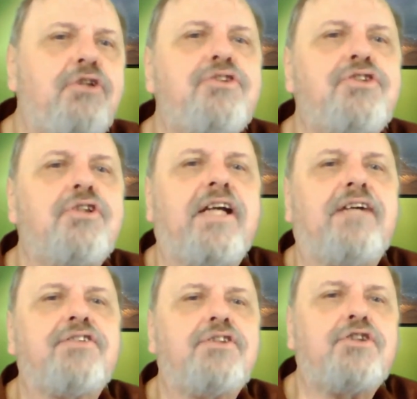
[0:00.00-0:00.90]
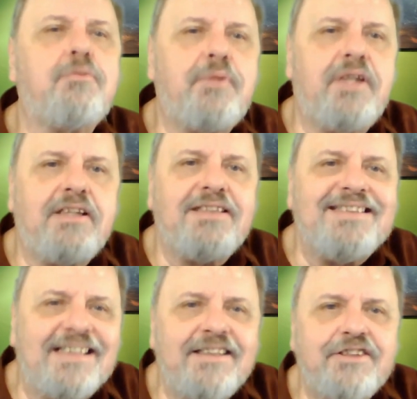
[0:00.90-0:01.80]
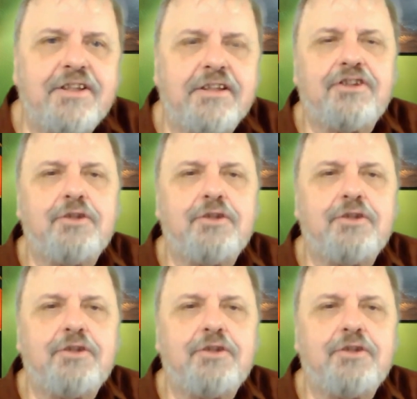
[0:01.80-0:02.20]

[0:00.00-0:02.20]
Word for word: use your gifts to be diligent,